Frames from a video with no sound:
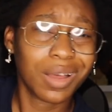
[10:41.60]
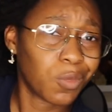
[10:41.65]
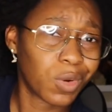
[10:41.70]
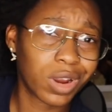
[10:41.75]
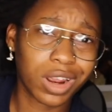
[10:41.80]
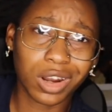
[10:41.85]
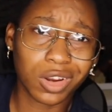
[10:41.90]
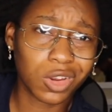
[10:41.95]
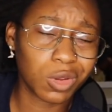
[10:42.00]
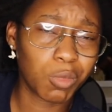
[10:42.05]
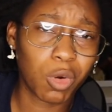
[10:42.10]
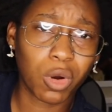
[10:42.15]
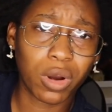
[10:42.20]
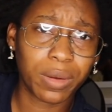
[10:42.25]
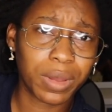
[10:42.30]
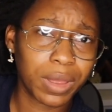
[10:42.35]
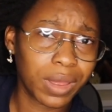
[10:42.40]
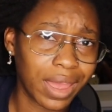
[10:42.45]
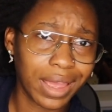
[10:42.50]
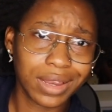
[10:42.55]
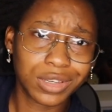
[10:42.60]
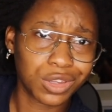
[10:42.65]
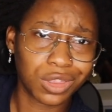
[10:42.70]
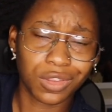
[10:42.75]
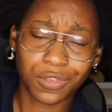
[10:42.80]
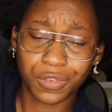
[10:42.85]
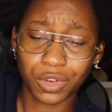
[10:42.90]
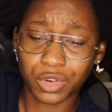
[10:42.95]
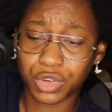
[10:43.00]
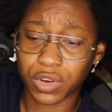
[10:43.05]
We're gonna do more Aitch in
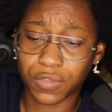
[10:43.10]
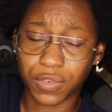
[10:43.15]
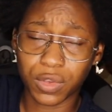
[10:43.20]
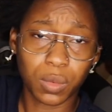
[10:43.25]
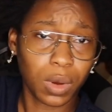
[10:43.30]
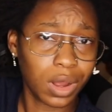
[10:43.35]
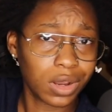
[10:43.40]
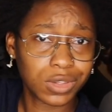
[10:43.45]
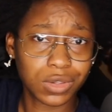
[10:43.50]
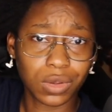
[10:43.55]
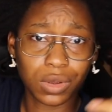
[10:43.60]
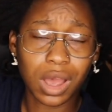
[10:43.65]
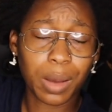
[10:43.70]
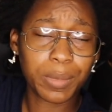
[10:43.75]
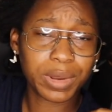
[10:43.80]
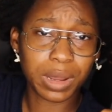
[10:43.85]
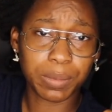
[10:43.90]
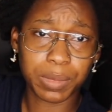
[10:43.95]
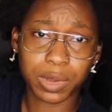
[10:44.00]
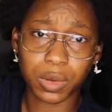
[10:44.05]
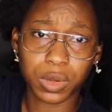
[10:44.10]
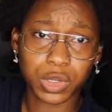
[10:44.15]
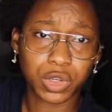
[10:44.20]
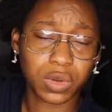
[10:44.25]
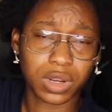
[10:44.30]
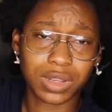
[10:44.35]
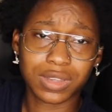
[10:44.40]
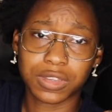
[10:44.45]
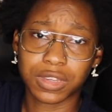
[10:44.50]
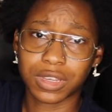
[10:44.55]
the future if you want, so comment down below what
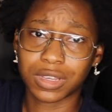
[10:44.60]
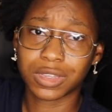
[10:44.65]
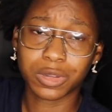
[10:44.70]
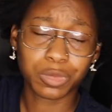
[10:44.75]
you want to see.